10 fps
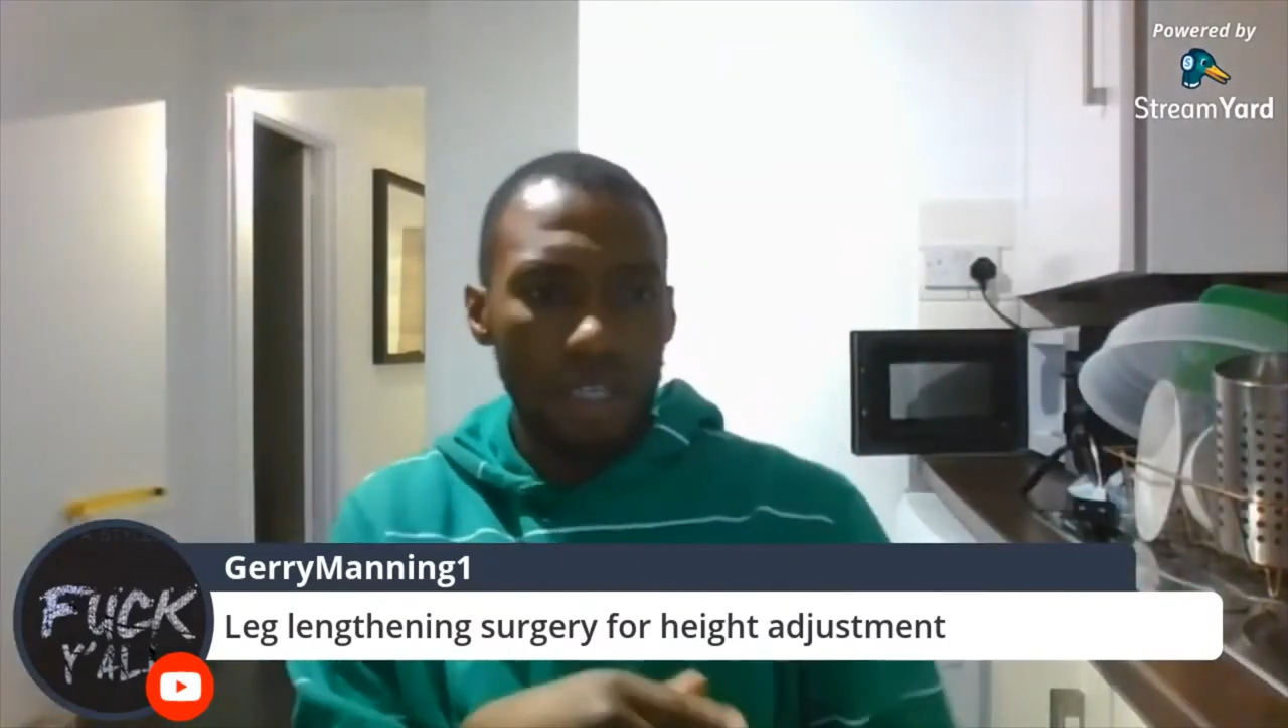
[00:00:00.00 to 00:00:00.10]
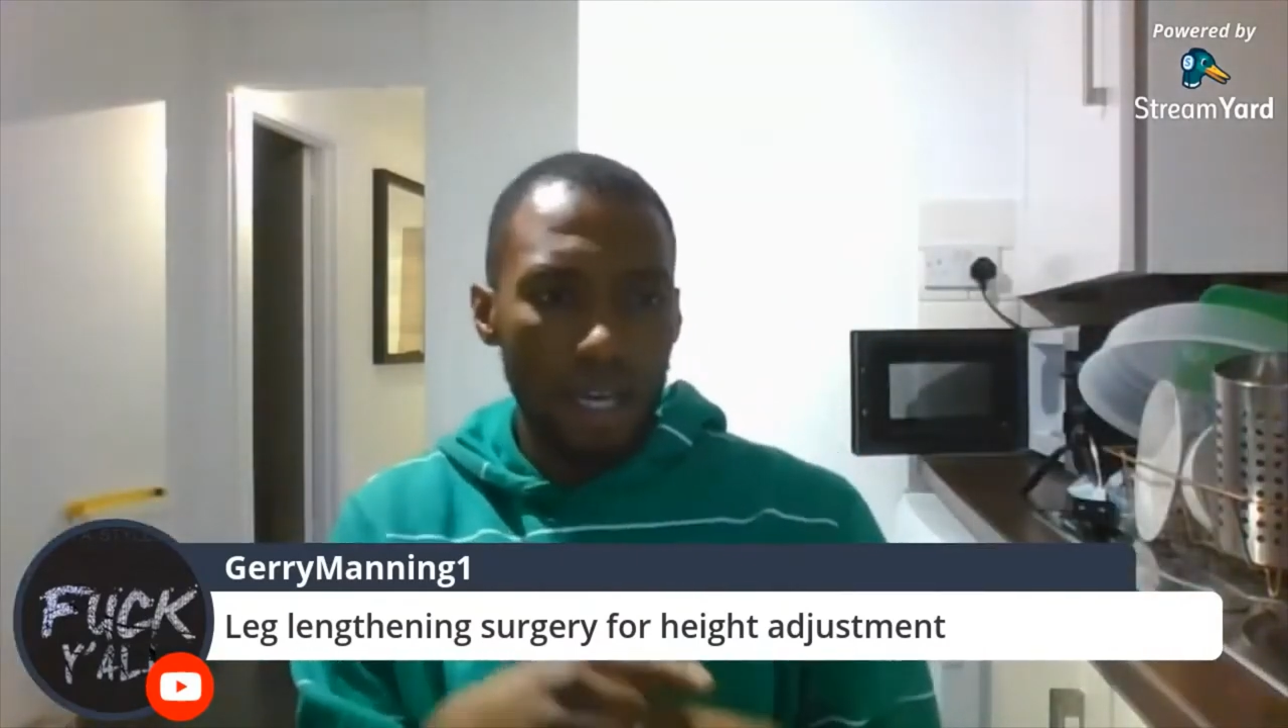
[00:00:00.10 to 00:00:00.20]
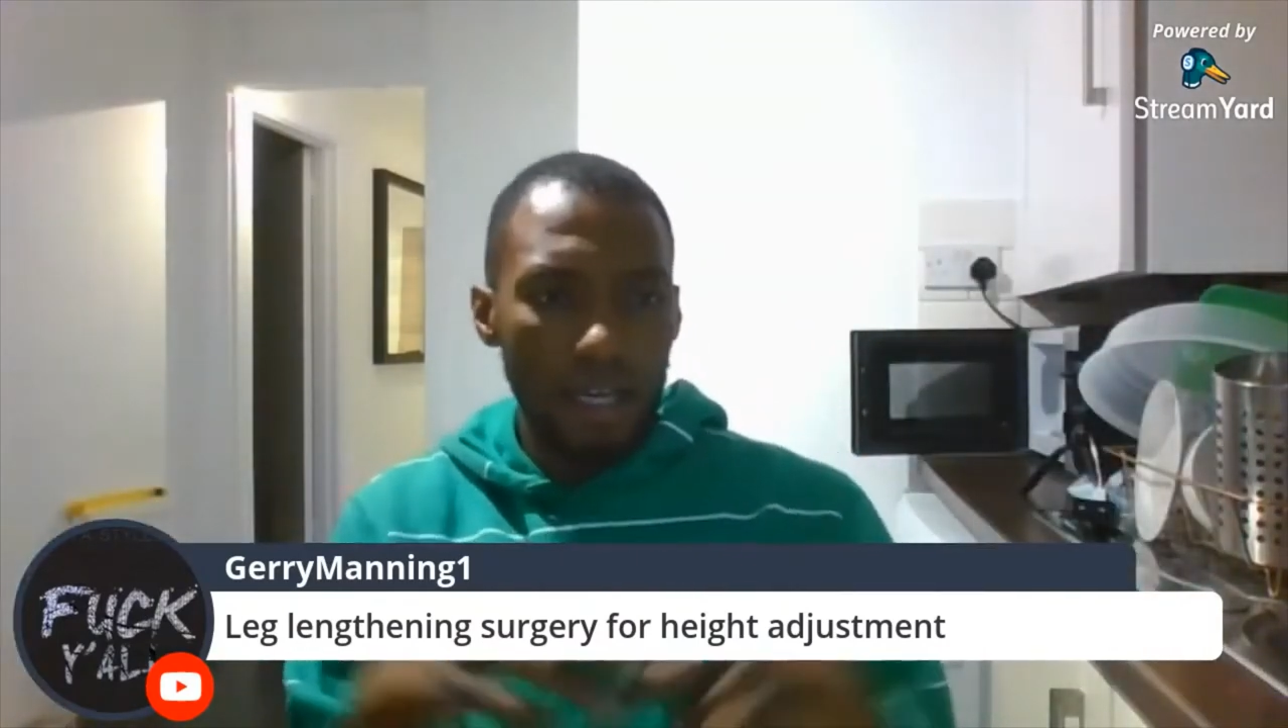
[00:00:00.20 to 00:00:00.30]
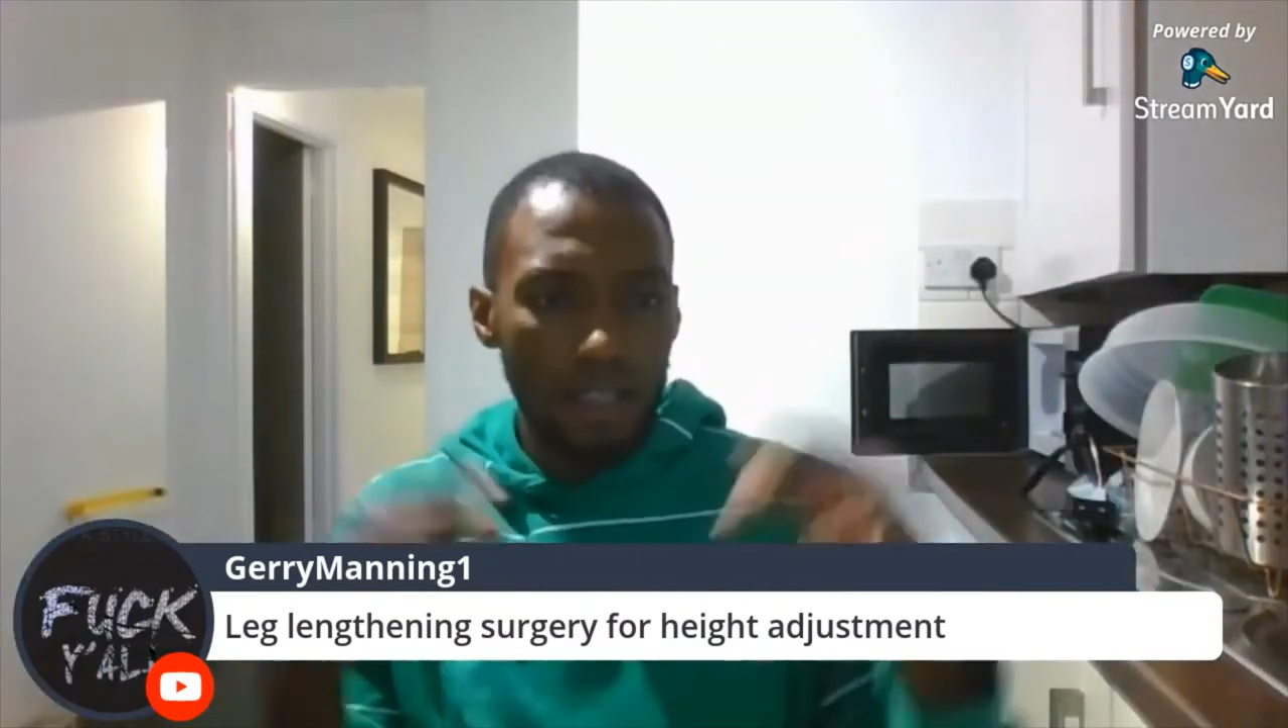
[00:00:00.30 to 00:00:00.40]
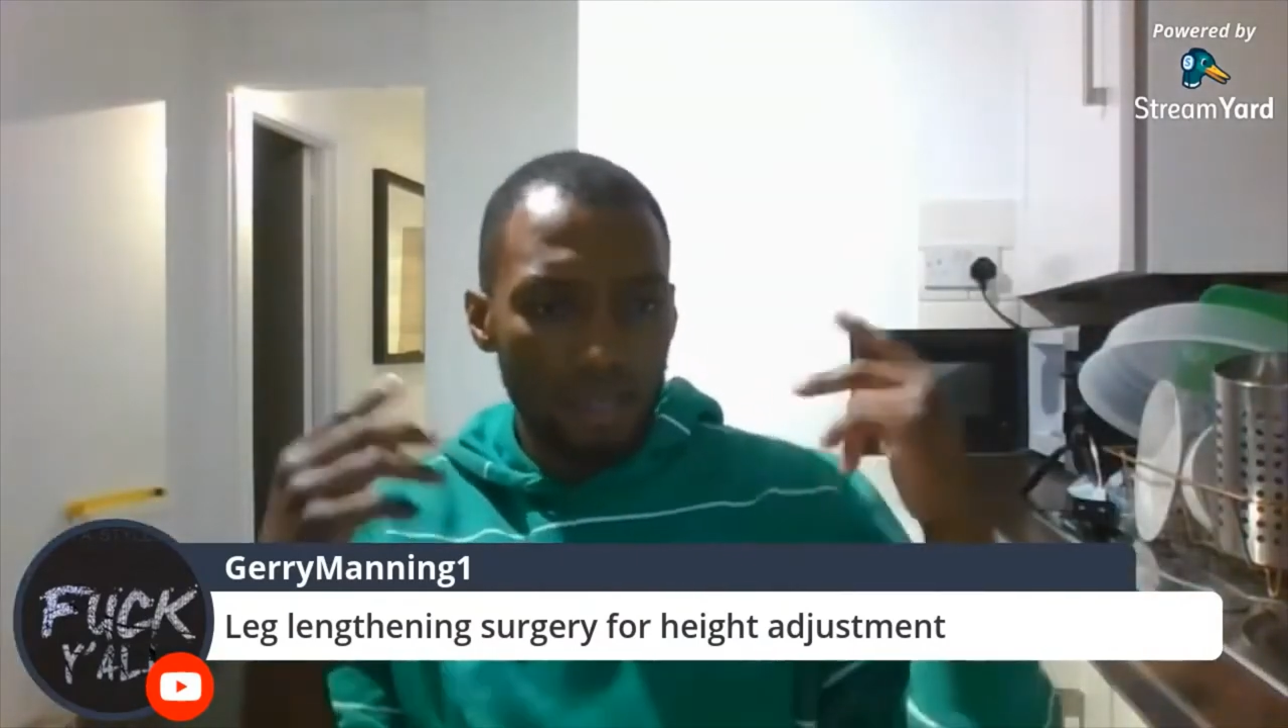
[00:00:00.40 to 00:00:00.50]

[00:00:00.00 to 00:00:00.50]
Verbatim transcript: and that,